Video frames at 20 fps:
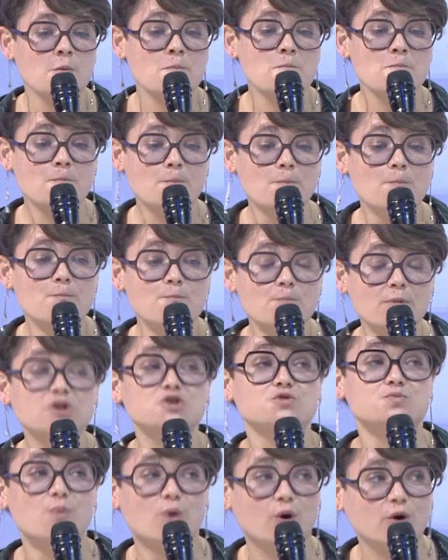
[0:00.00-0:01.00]

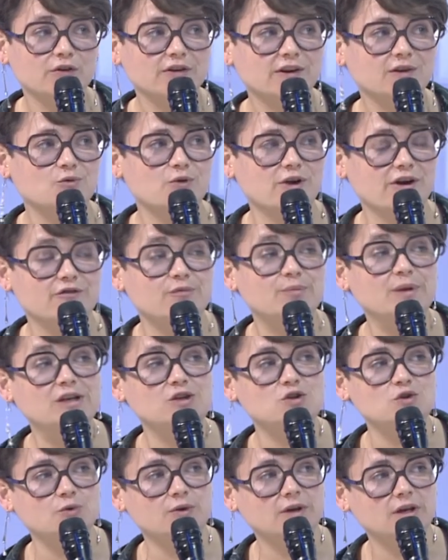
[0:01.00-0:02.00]
much more than we have been
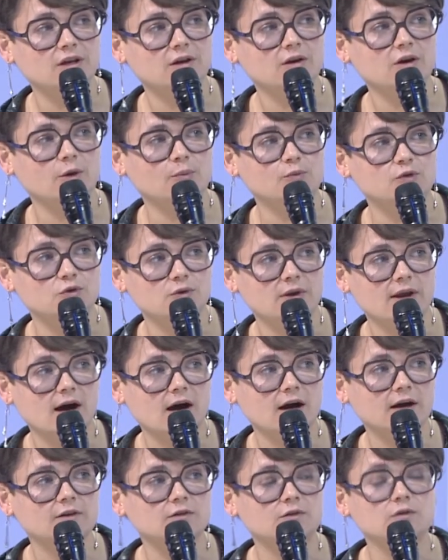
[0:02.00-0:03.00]
doing up to
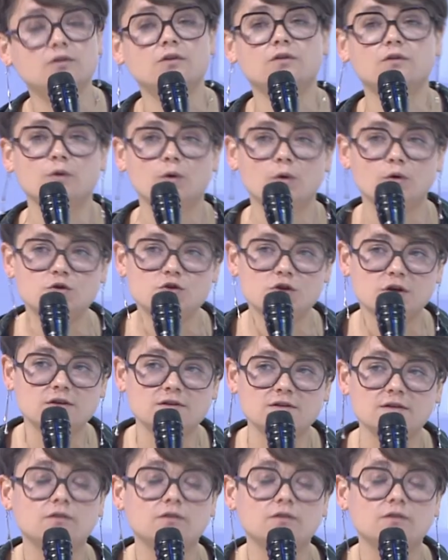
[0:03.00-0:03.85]
now into the solutions,